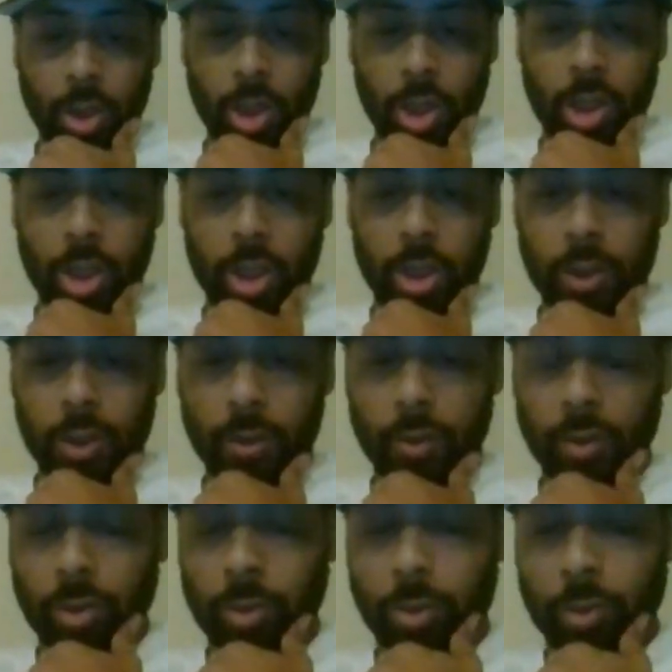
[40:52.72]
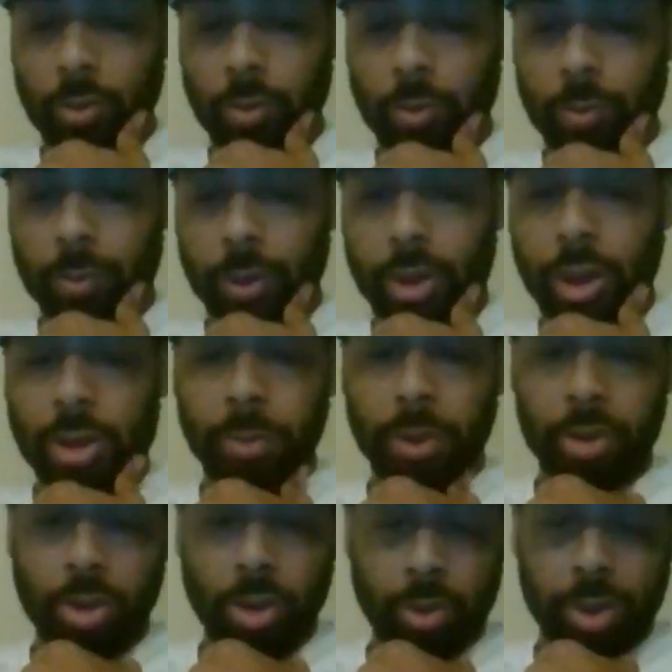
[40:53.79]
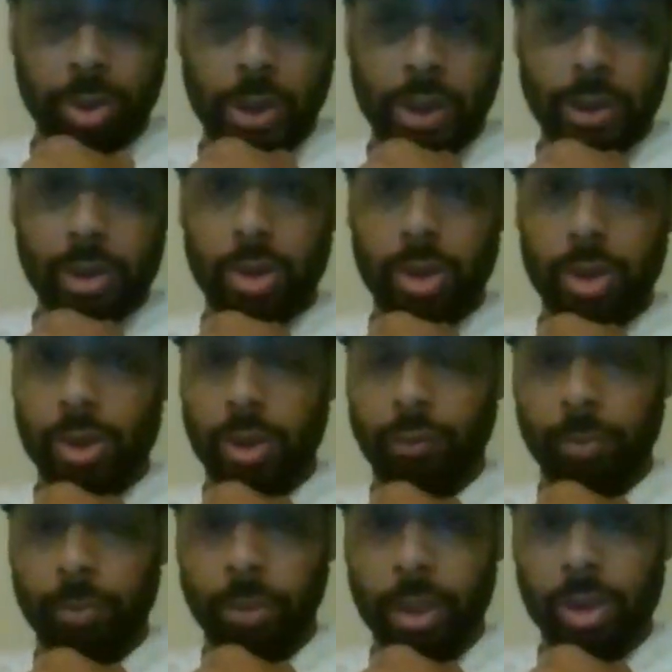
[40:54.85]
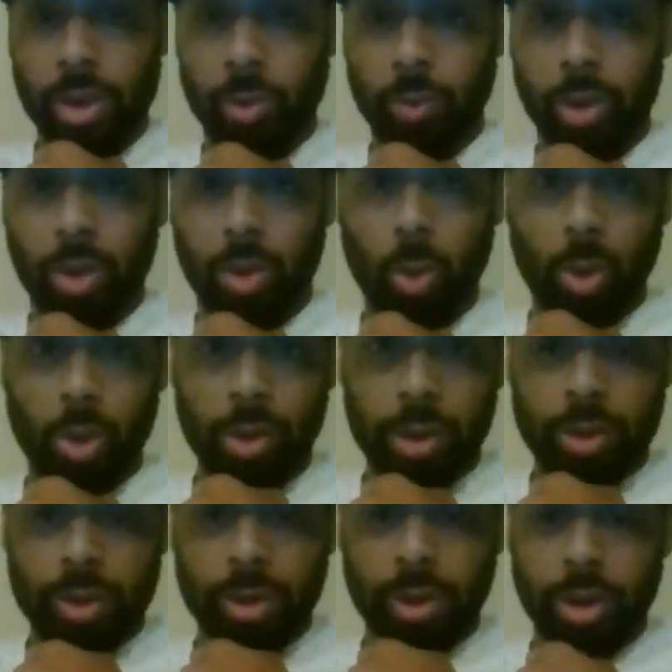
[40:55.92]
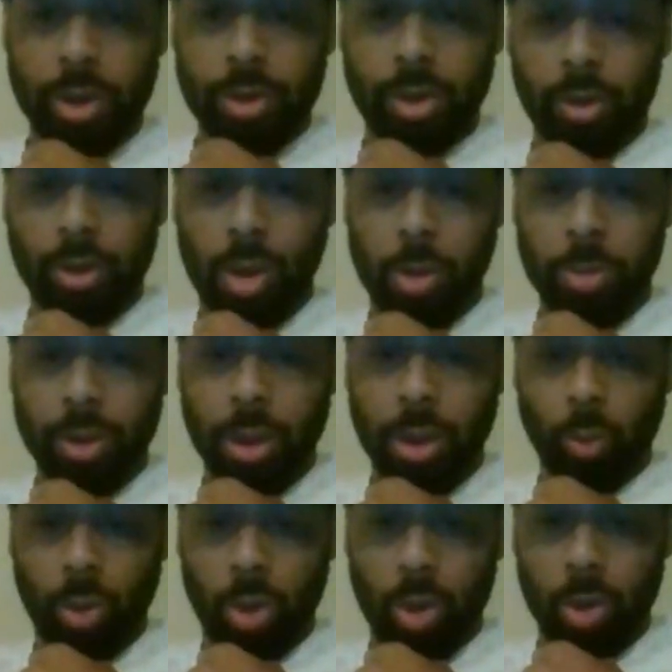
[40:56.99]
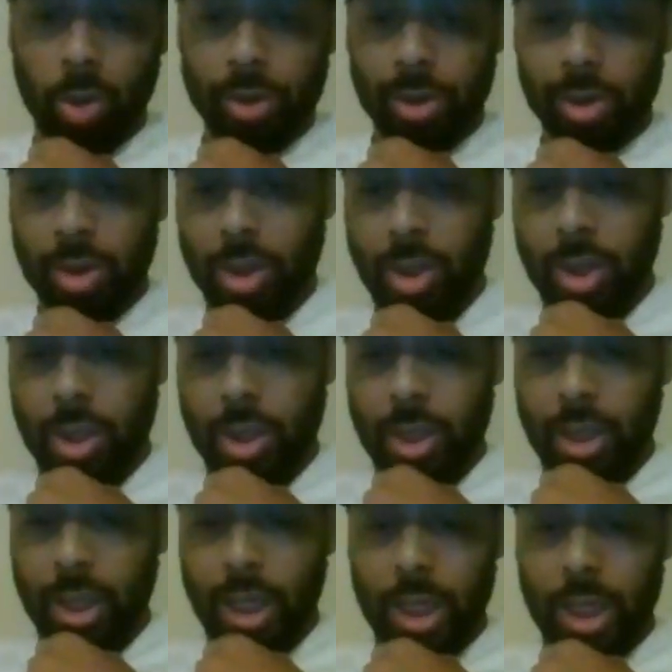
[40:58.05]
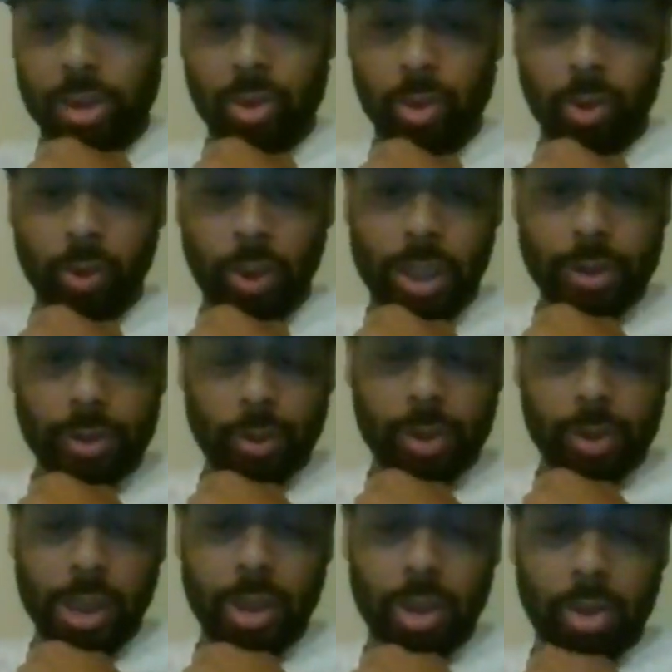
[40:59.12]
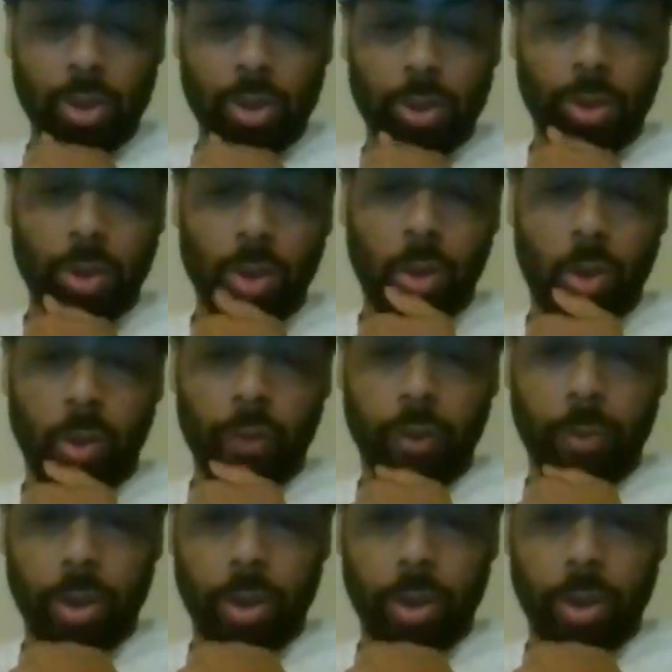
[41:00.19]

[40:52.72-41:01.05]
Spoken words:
and because McNulty has sent this information with the coordinates, is determined that Rawls has to take all the